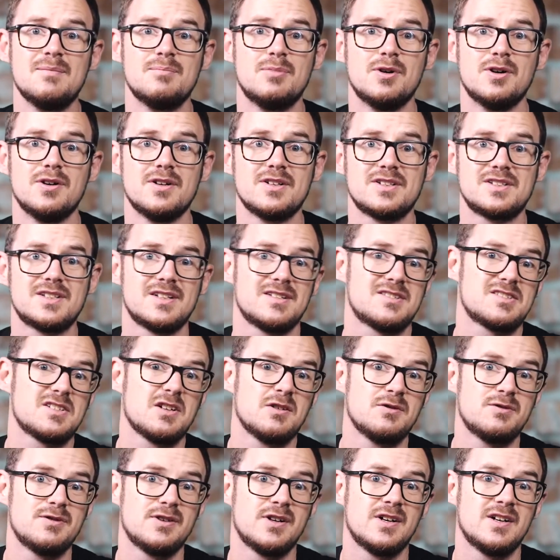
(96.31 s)
But
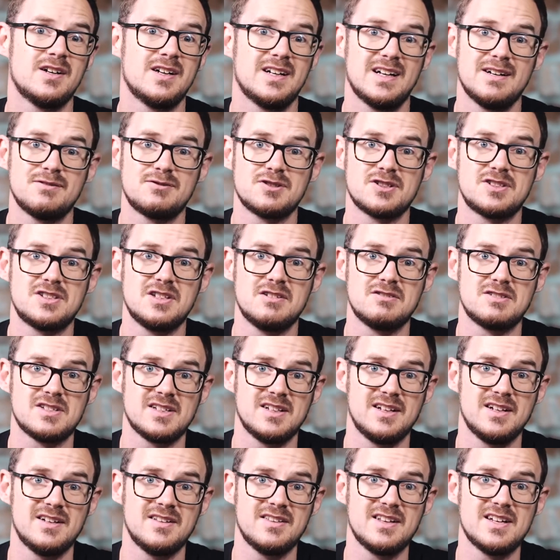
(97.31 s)
so far I've just used
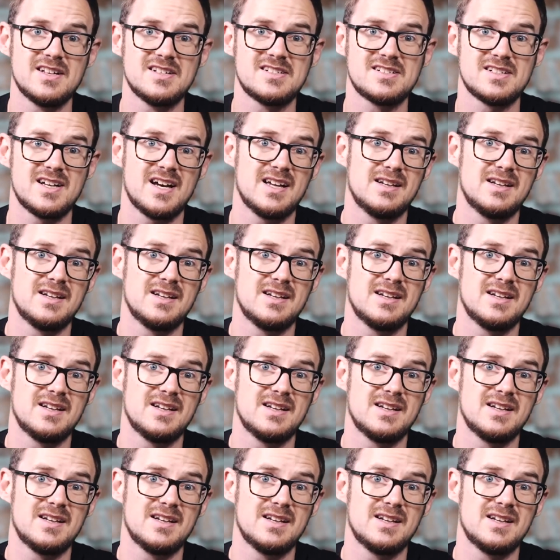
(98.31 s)
it like this